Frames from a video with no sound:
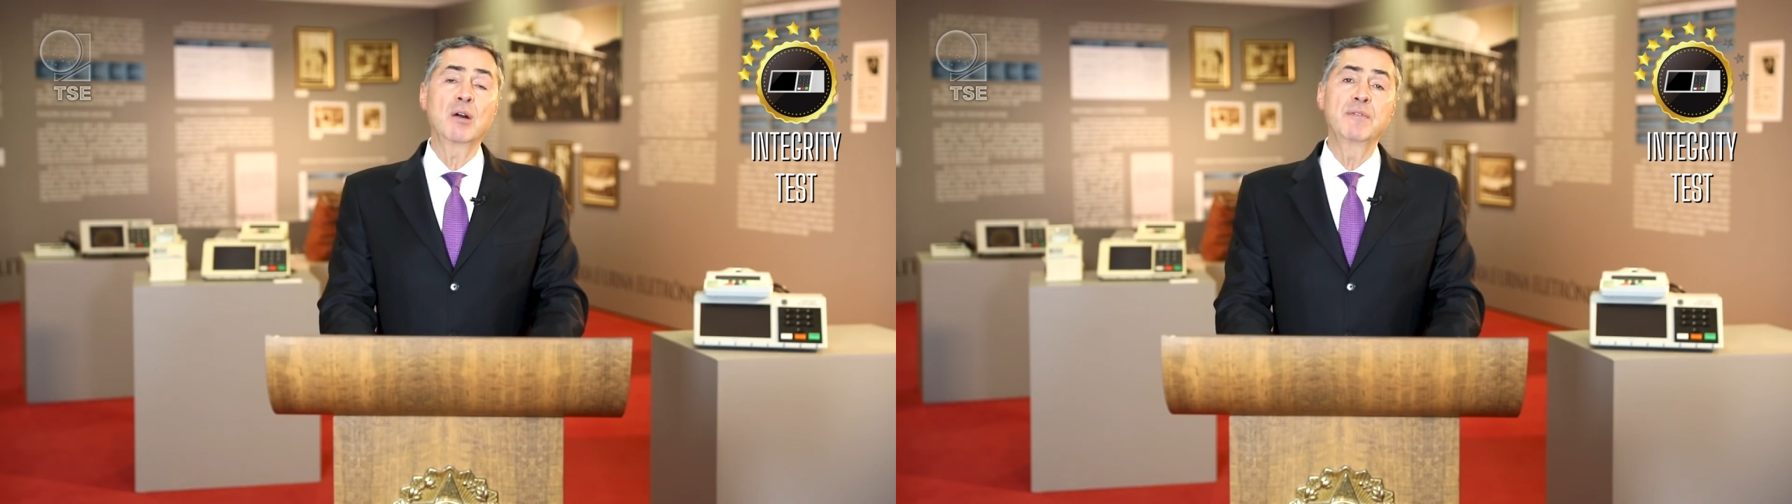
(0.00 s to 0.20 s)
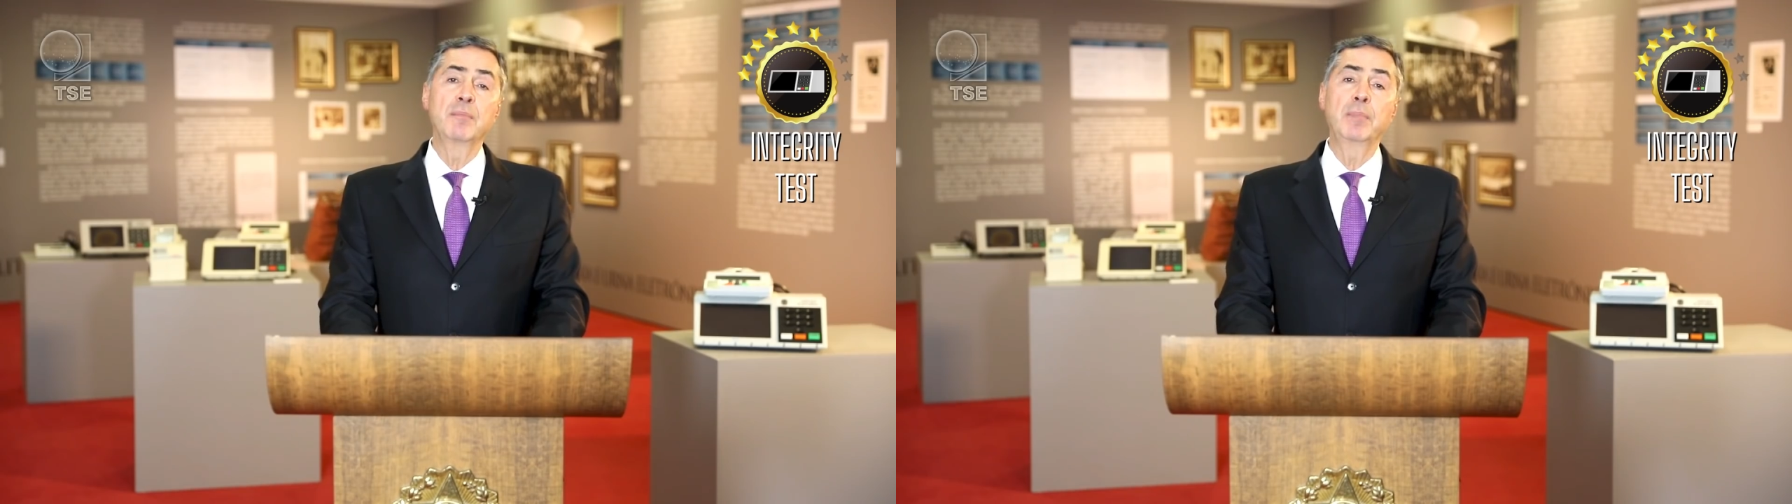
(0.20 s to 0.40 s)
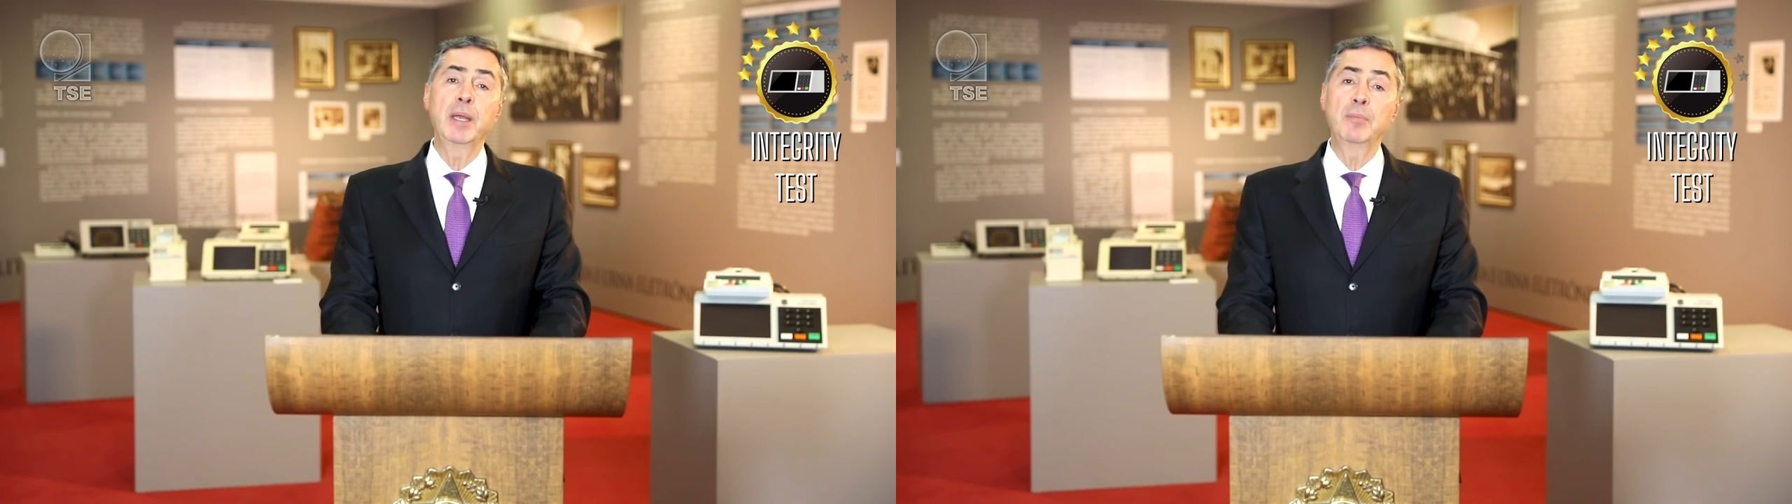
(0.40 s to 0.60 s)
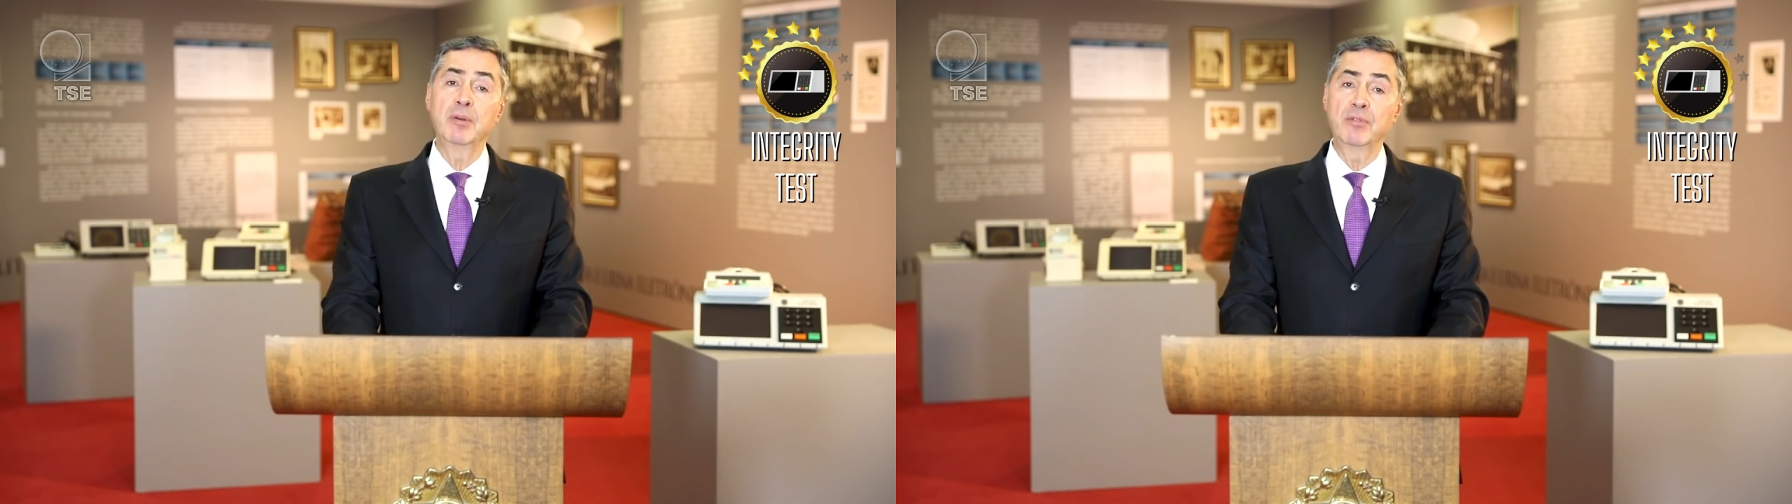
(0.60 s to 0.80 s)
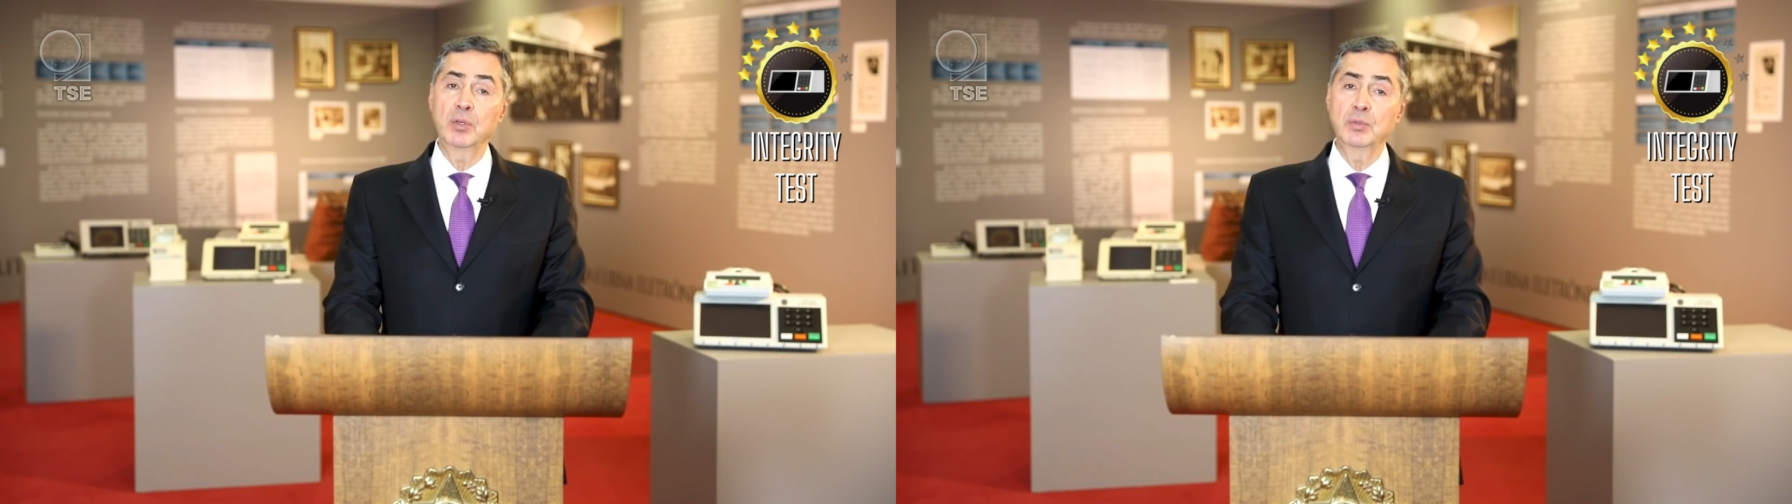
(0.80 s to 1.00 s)
of the paper
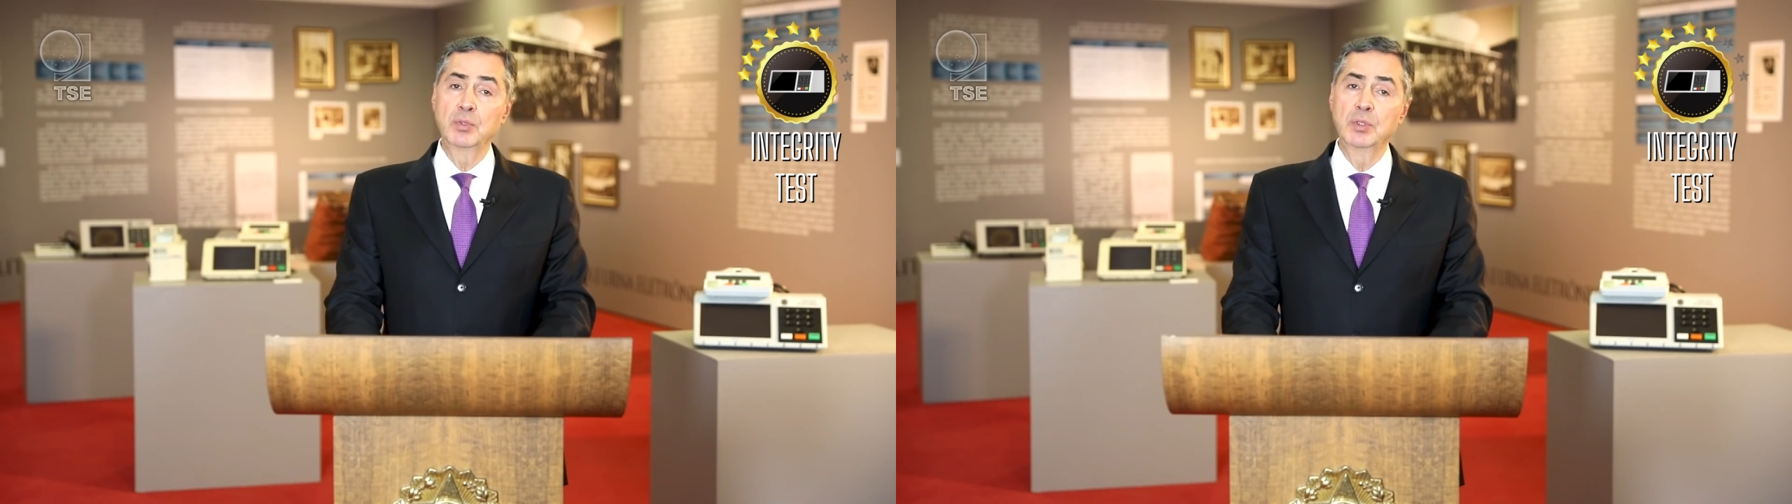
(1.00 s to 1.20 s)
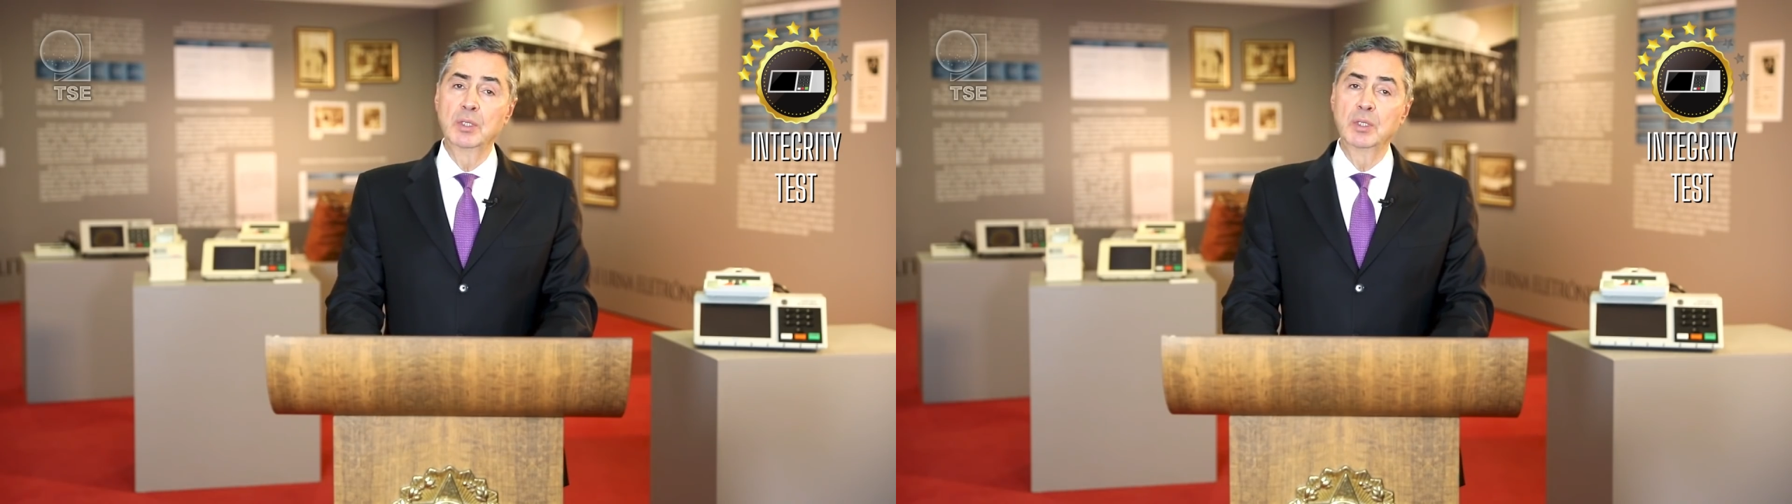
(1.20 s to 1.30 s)
vote.